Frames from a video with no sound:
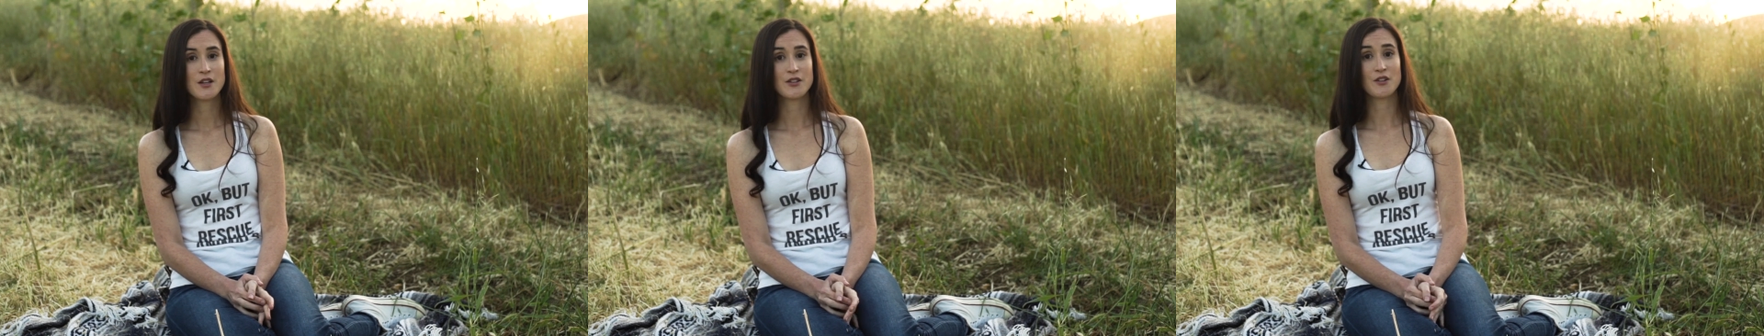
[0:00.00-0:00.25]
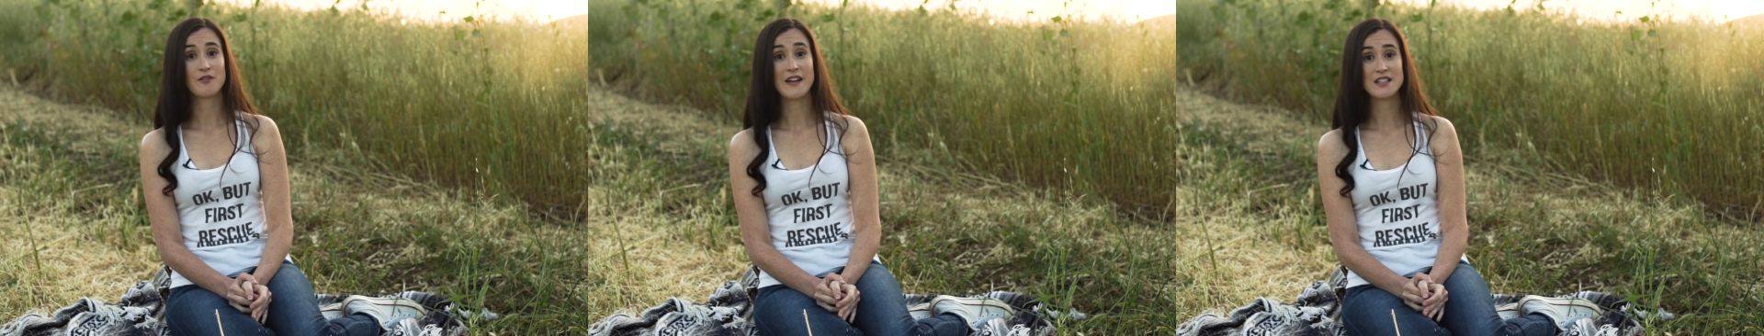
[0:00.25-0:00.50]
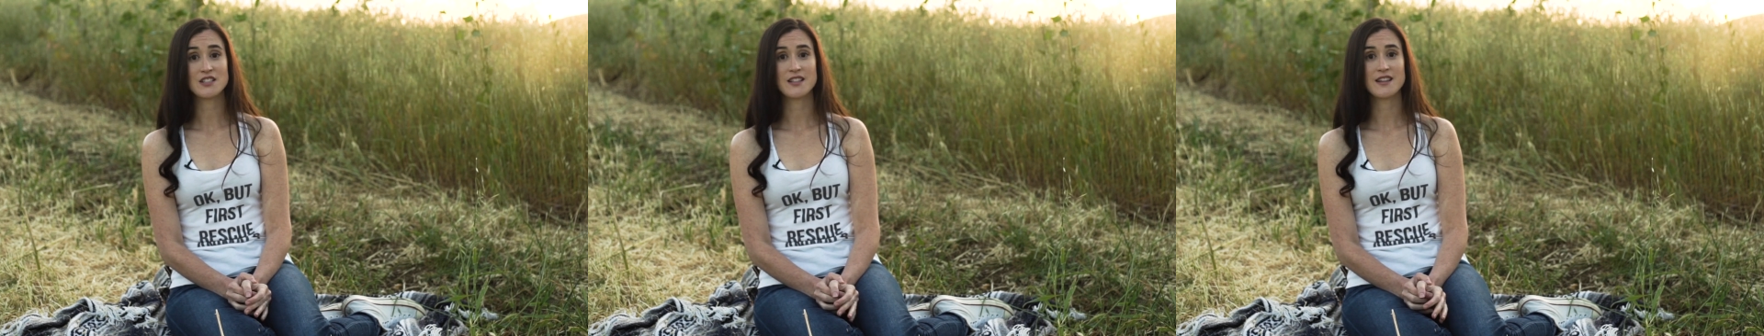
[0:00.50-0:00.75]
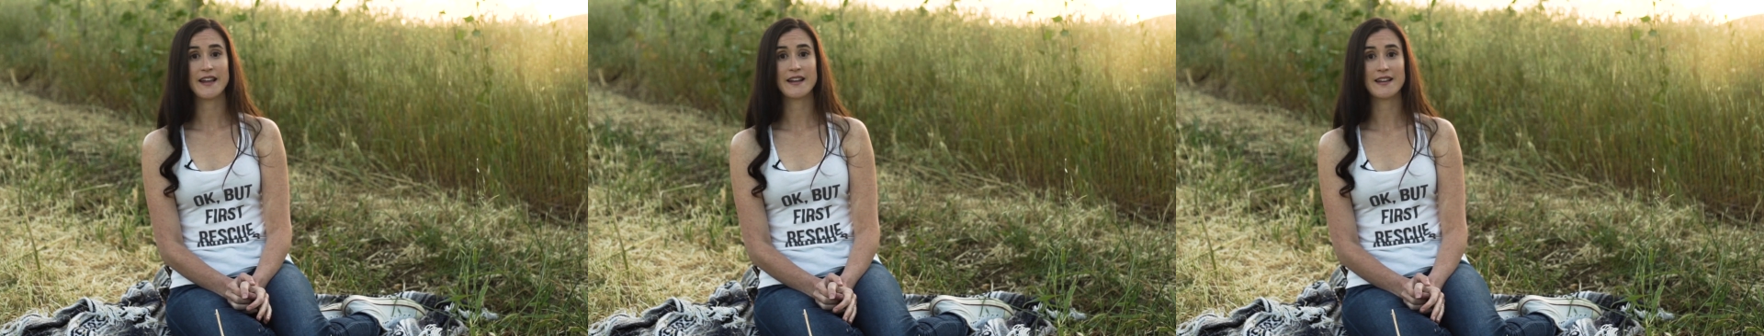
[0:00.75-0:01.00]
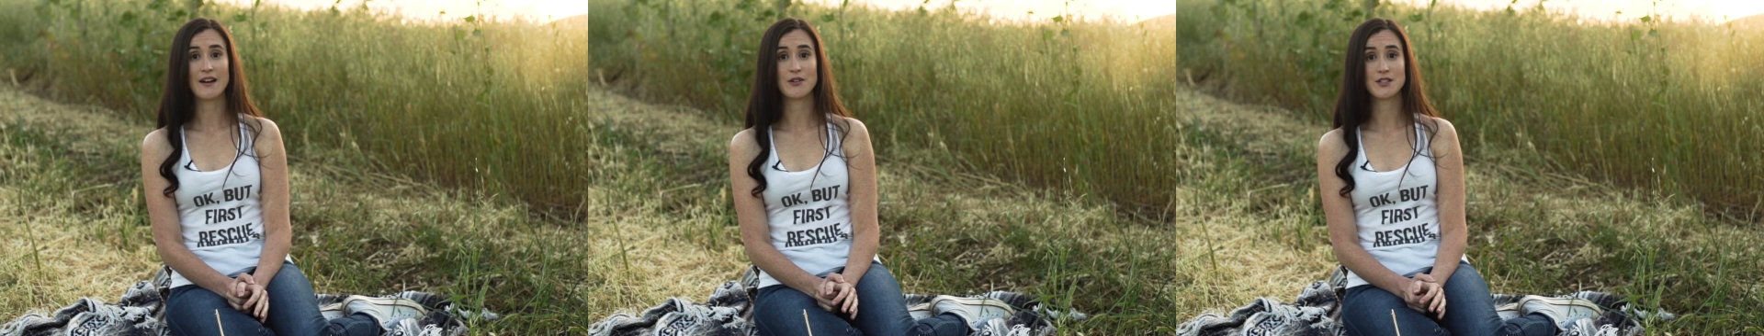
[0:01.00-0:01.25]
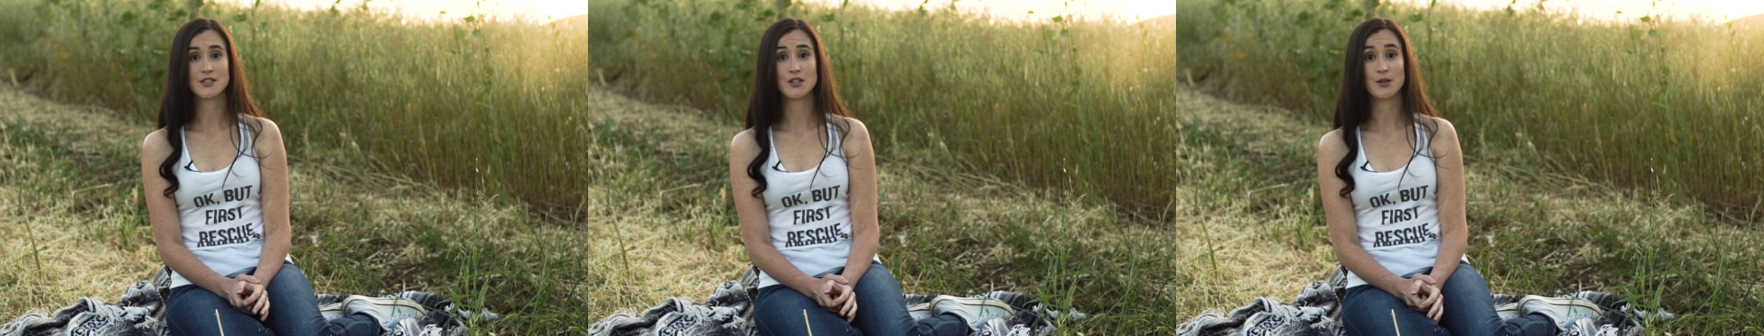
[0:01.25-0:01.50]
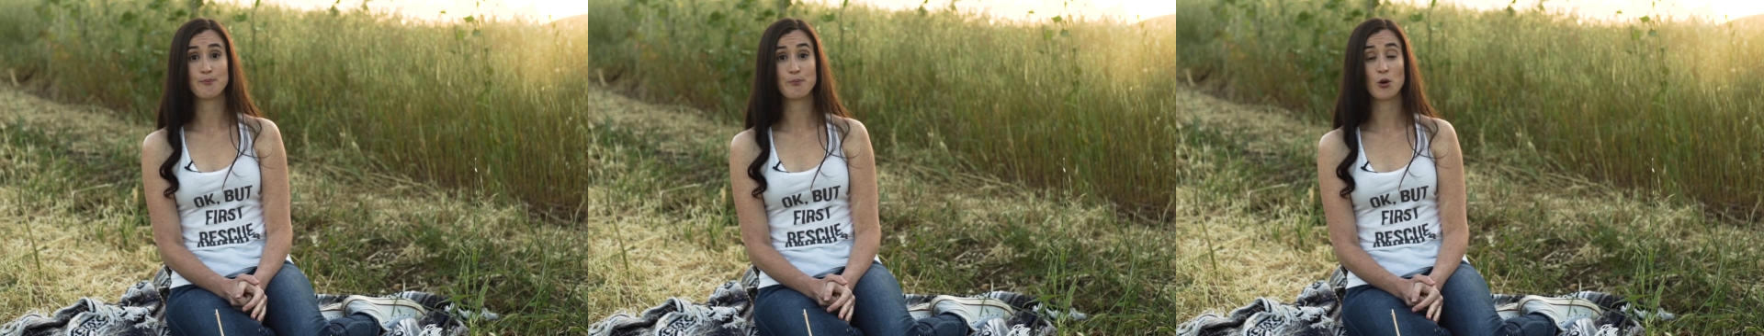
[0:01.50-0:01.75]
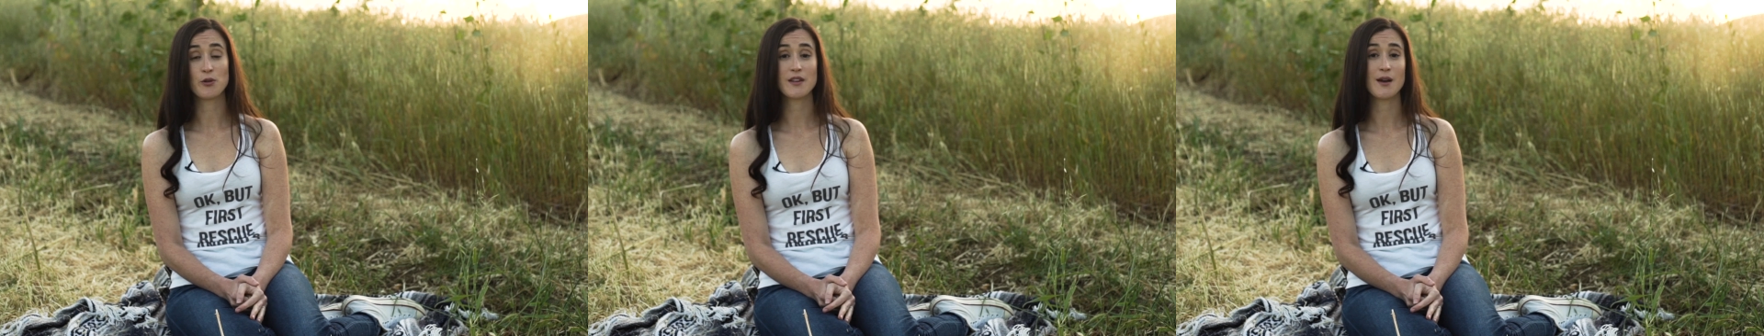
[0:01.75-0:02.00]
so eventually they allowed us to
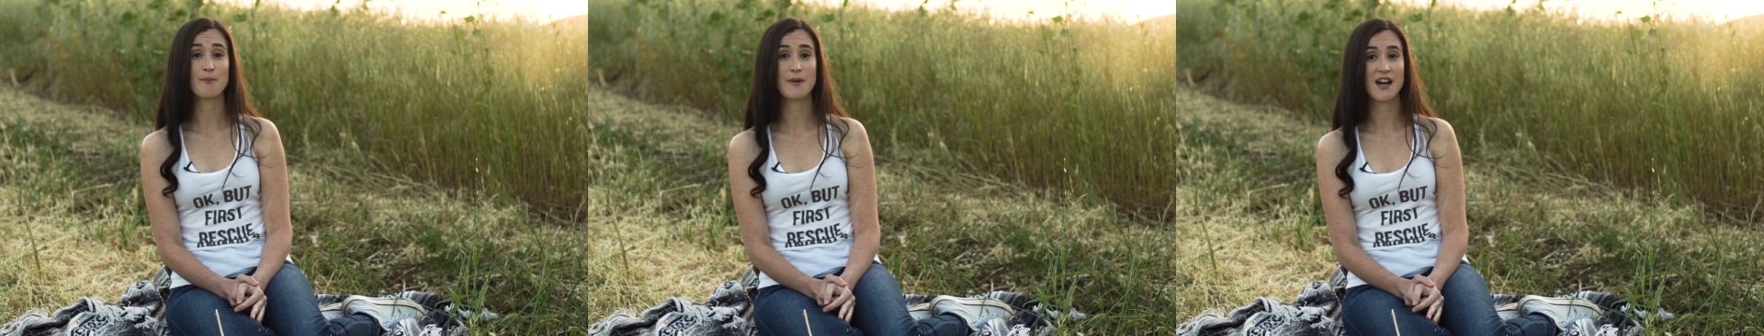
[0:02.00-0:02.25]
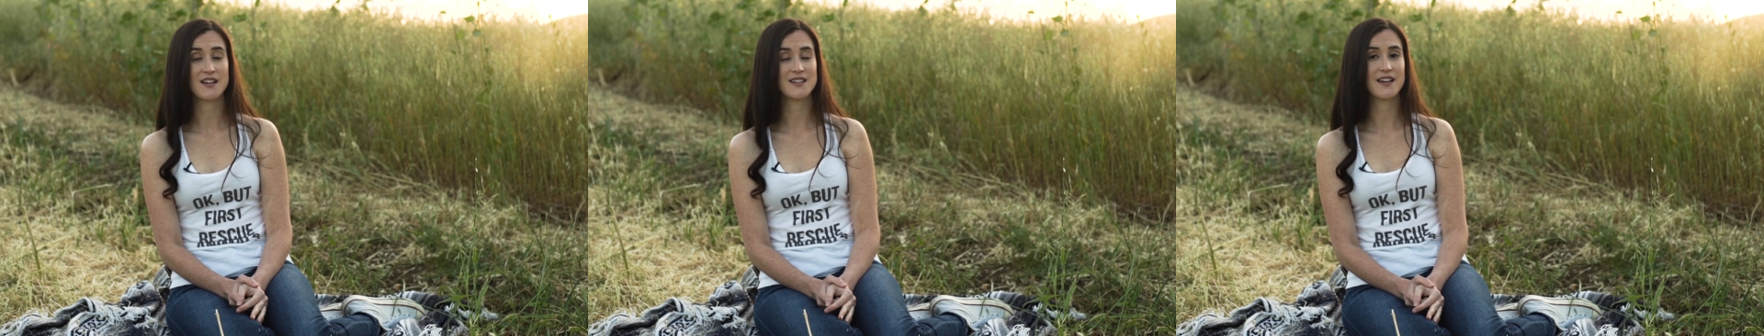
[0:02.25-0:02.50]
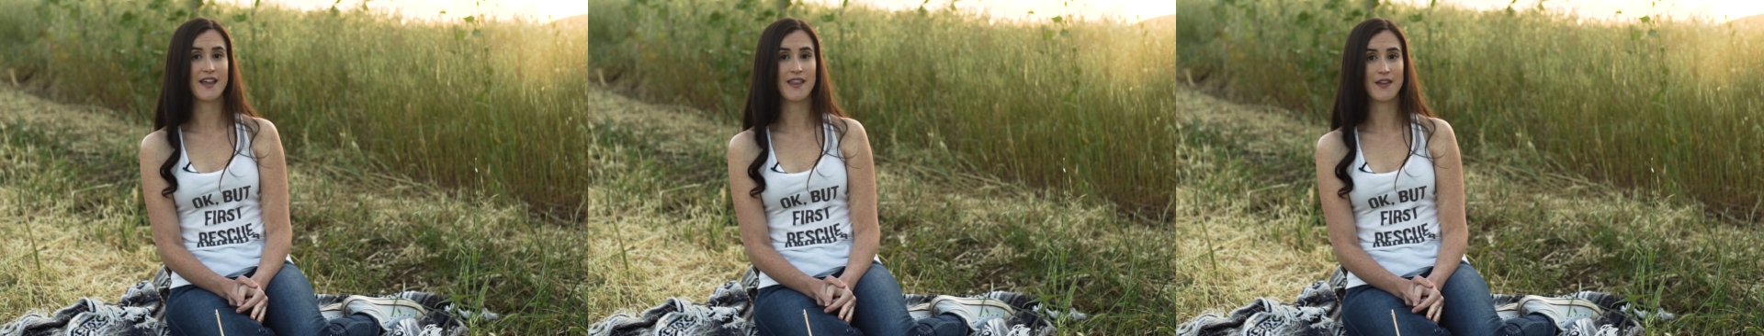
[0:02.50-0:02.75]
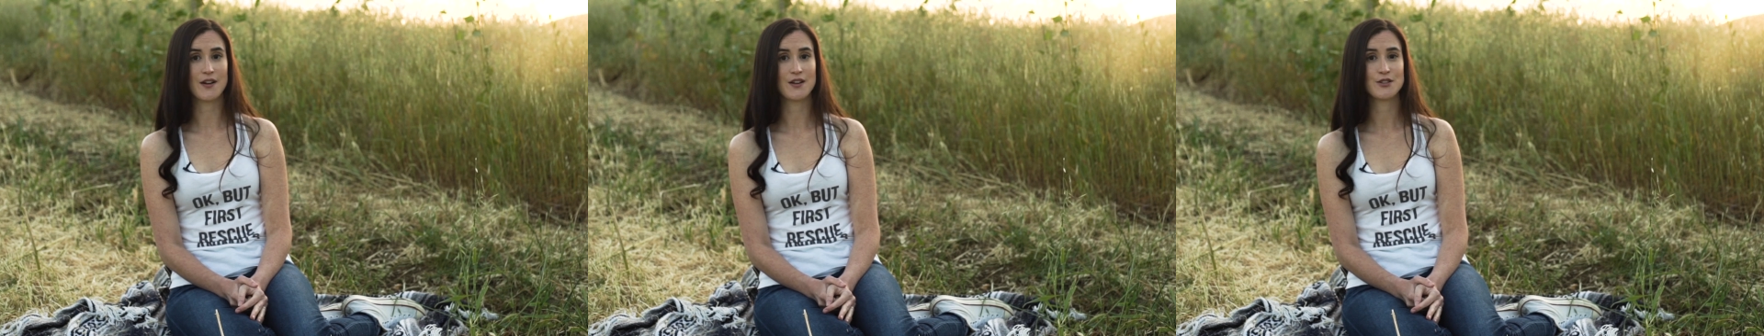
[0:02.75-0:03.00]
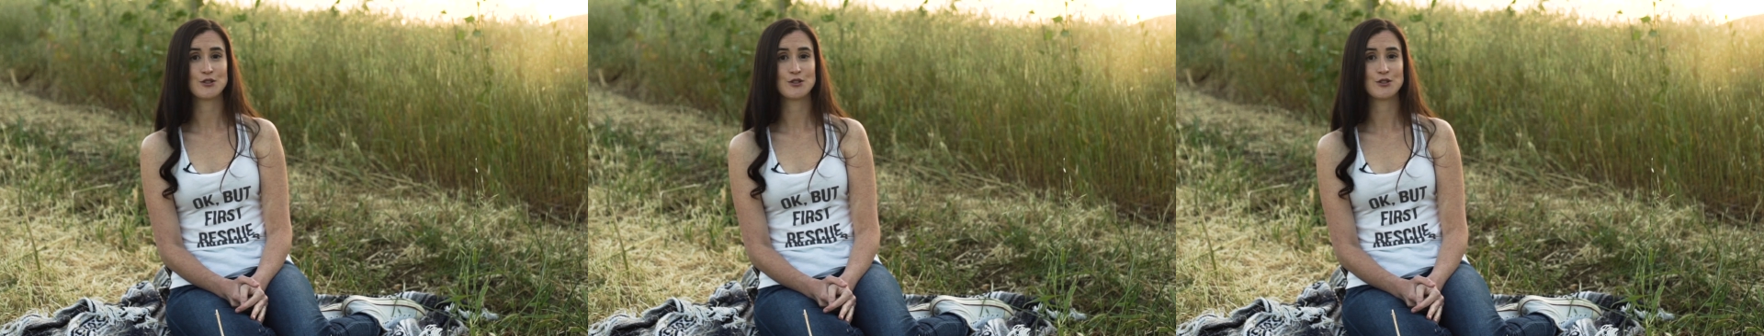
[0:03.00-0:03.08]
both come back together